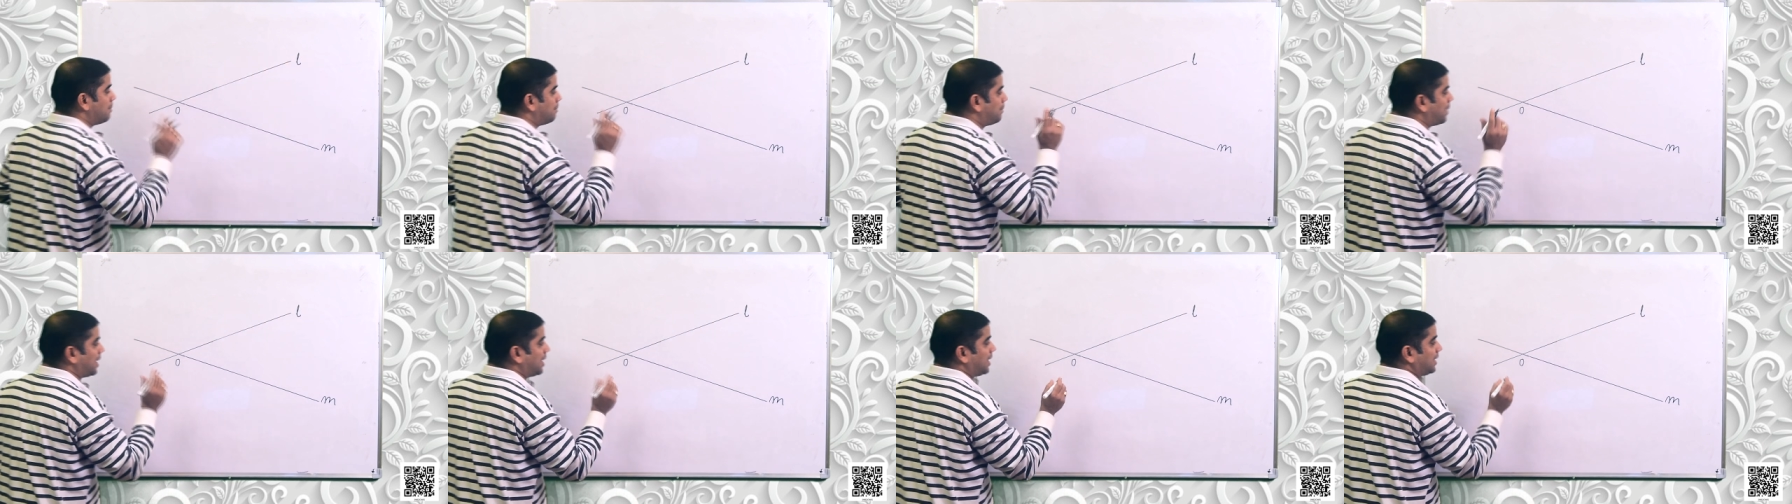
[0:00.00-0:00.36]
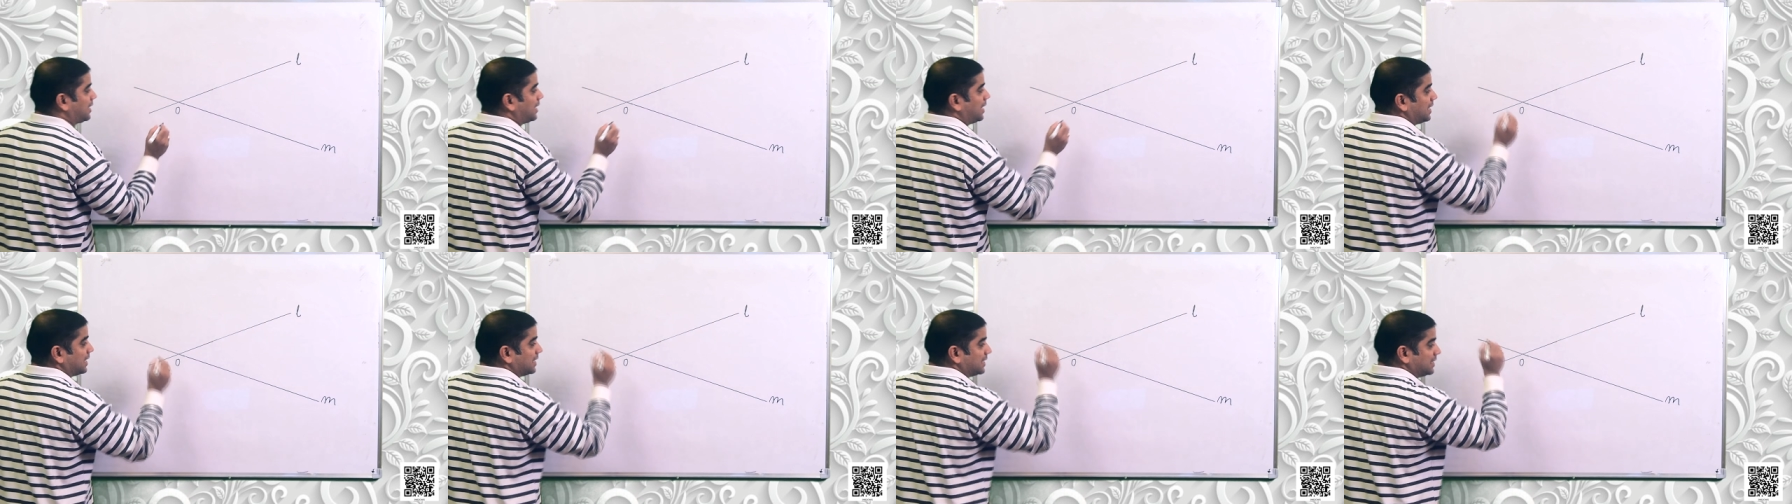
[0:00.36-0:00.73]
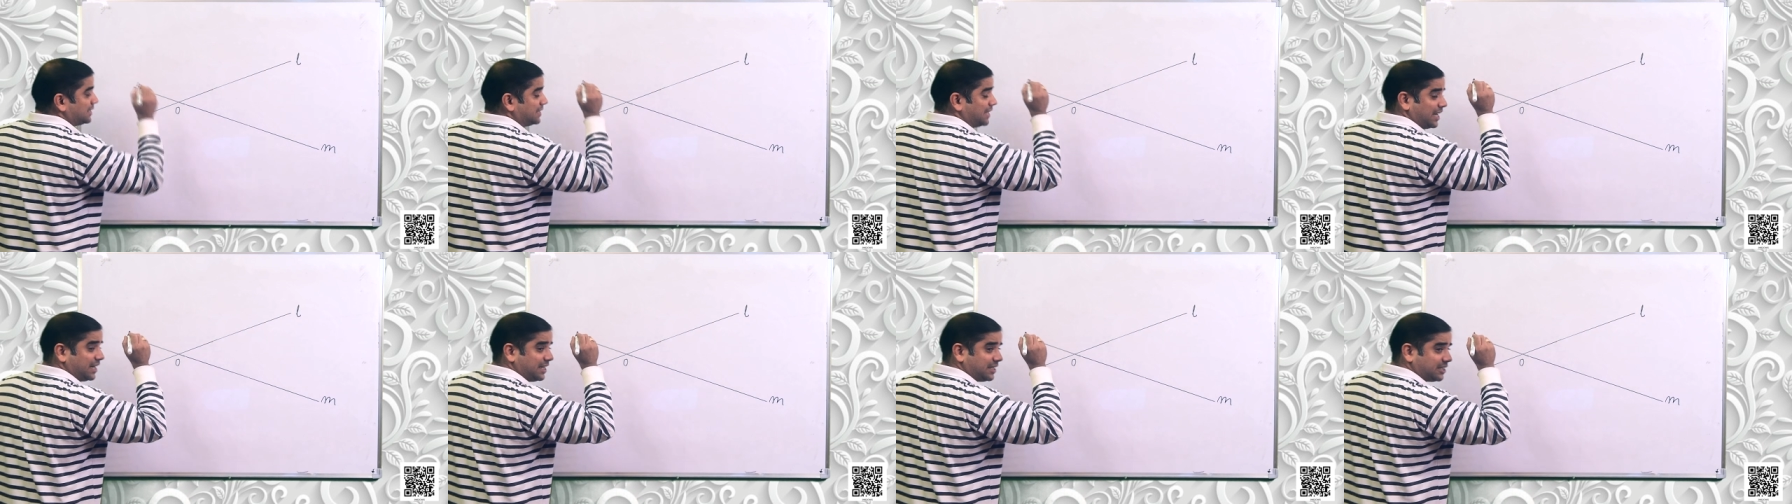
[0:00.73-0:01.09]
but
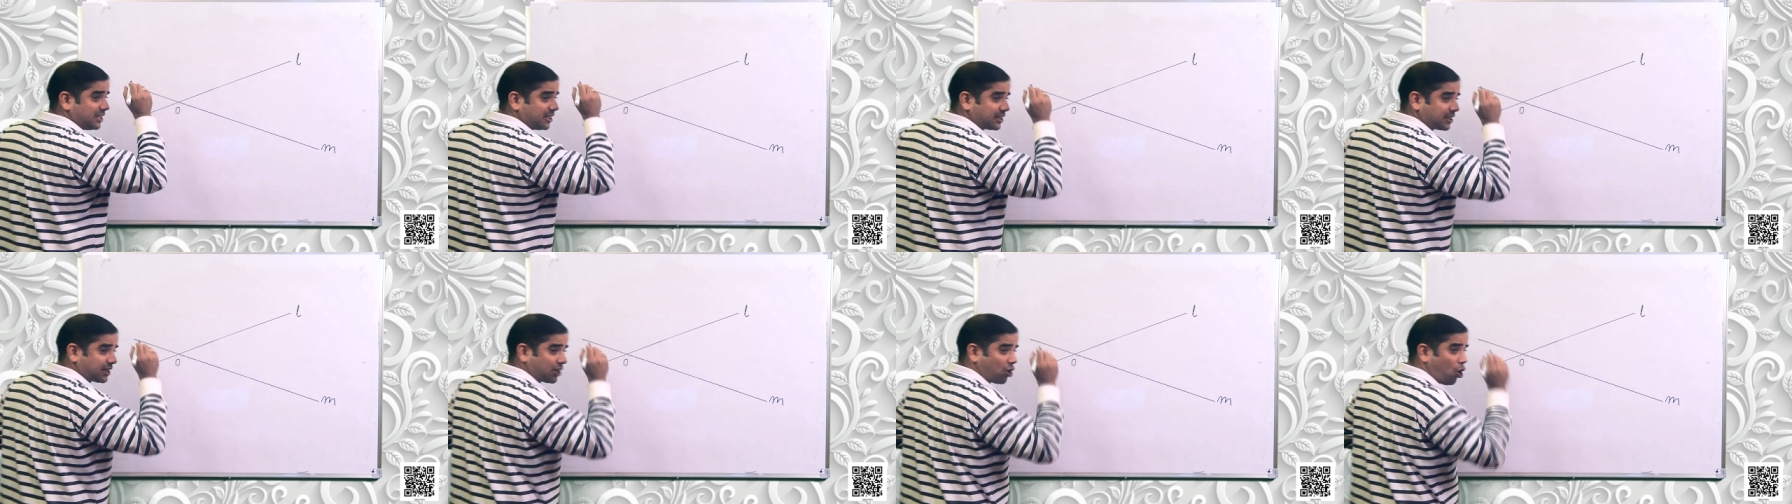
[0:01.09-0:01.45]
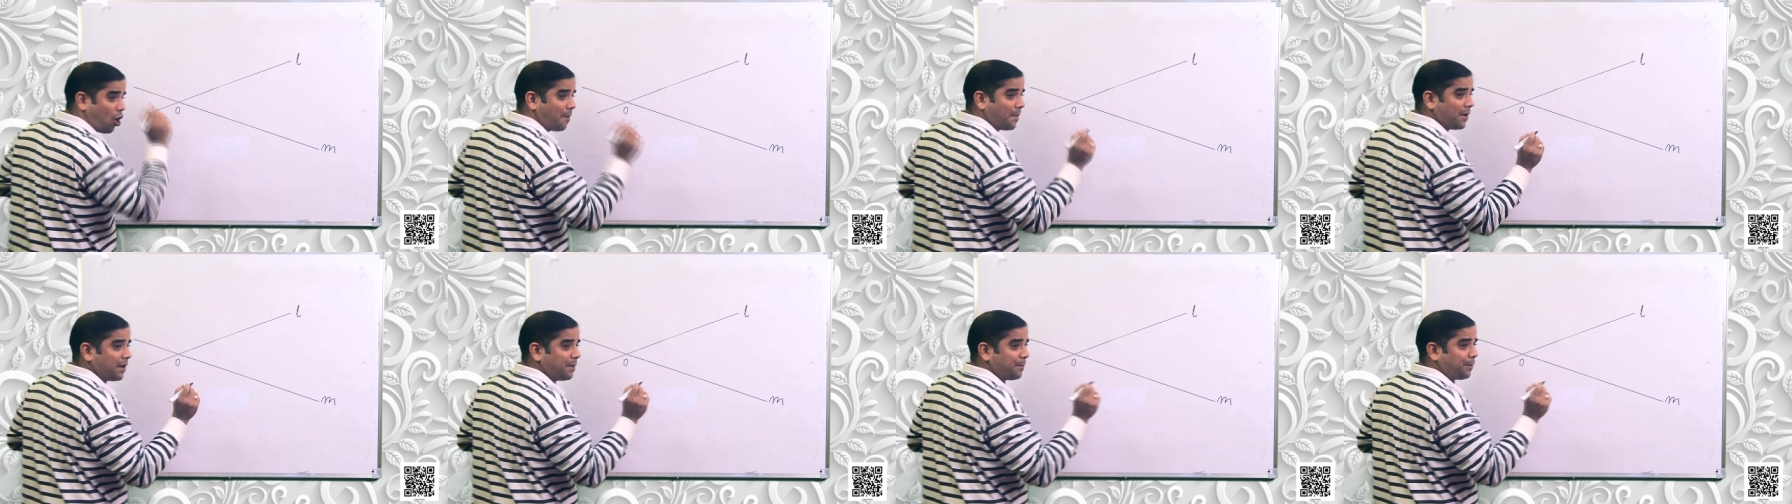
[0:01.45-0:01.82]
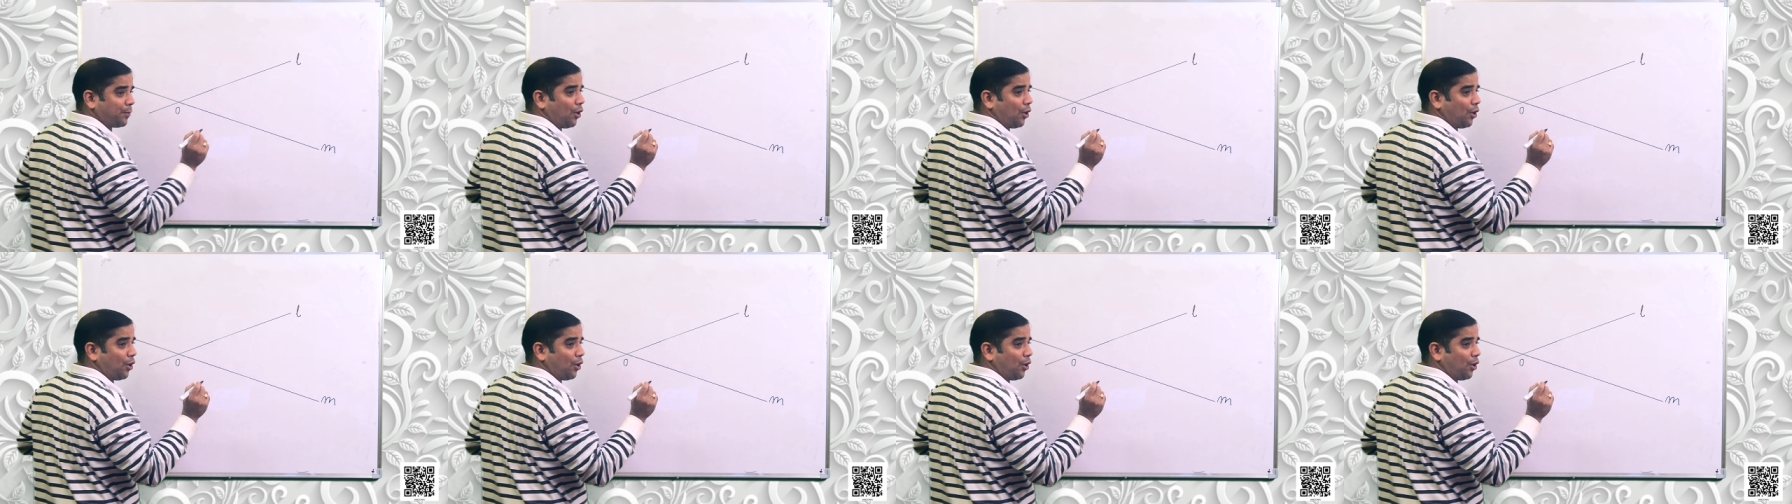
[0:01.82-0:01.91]
there is a common